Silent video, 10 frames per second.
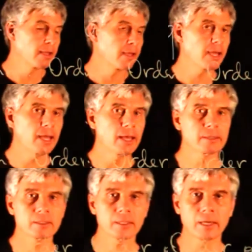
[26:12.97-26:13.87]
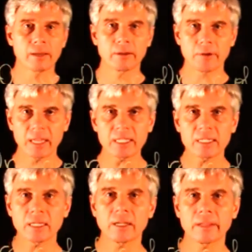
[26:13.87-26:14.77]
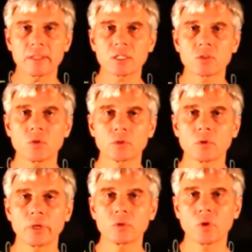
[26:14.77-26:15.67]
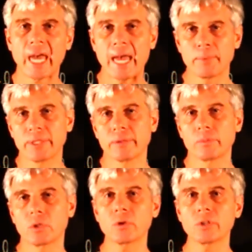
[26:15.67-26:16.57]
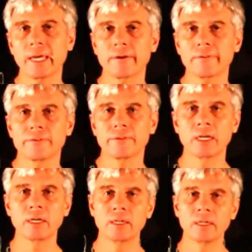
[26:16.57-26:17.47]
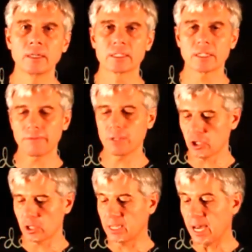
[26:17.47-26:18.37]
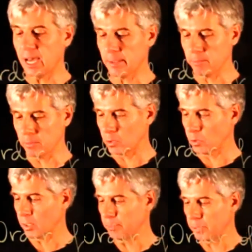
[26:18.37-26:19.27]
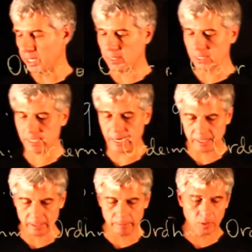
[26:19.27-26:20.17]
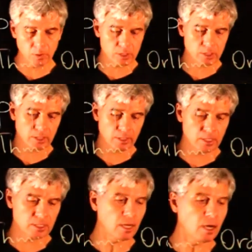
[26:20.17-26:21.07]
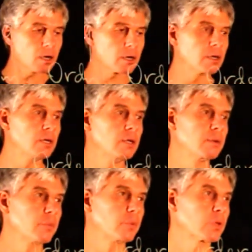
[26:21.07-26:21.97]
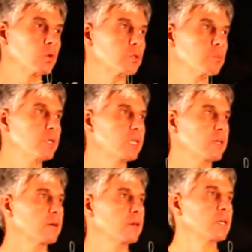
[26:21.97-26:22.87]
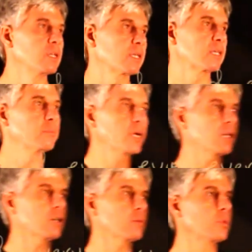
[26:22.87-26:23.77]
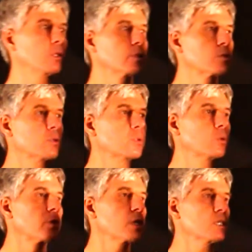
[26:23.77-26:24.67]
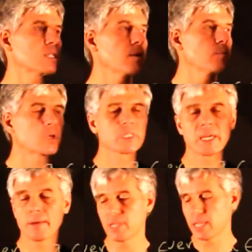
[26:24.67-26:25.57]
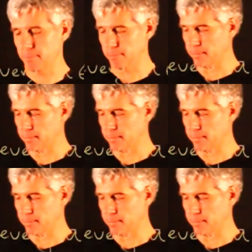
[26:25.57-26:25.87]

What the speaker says: And realistically, this is not going to happen. We don't have sufficient time to complete this task, because this R could be comparable to these numbers, M and M.